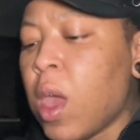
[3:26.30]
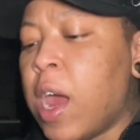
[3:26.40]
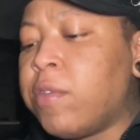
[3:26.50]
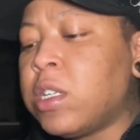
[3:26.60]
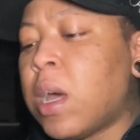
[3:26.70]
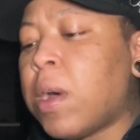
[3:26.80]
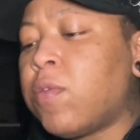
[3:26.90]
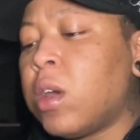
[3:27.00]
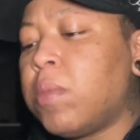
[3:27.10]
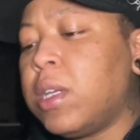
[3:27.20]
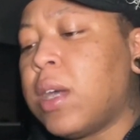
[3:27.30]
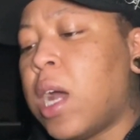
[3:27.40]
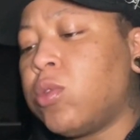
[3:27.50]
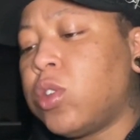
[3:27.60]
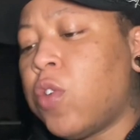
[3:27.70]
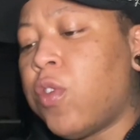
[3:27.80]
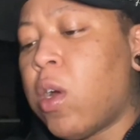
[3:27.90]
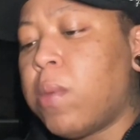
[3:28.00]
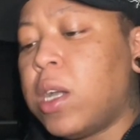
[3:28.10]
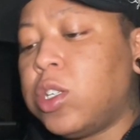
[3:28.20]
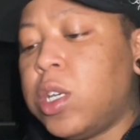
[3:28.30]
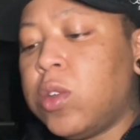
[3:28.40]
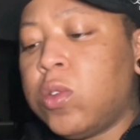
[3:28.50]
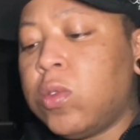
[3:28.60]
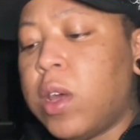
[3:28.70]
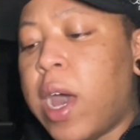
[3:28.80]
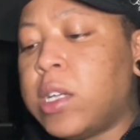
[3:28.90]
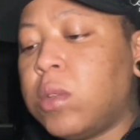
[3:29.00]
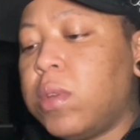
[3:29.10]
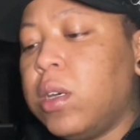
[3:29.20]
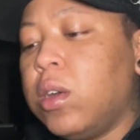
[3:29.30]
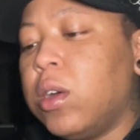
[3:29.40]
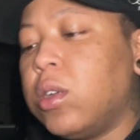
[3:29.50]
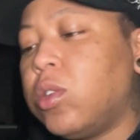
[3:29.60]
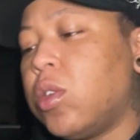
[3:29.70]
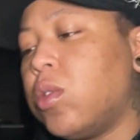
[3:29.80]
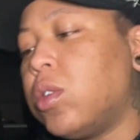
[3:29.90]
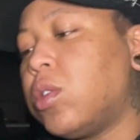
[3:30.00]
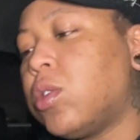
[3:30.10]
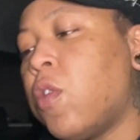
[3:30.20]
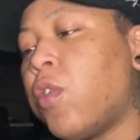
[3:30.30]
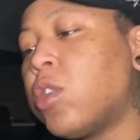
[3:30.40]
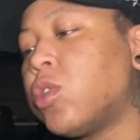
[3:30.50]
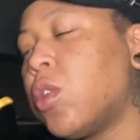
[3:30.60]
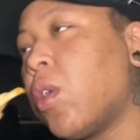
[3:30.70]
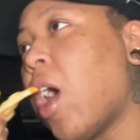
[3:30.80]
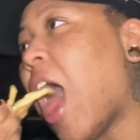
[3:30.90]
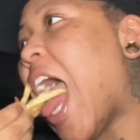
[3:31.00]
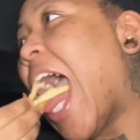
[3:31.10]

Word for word: Every time I've done McDonald's so far on my channel, it hasn't been good. So this is so far so good.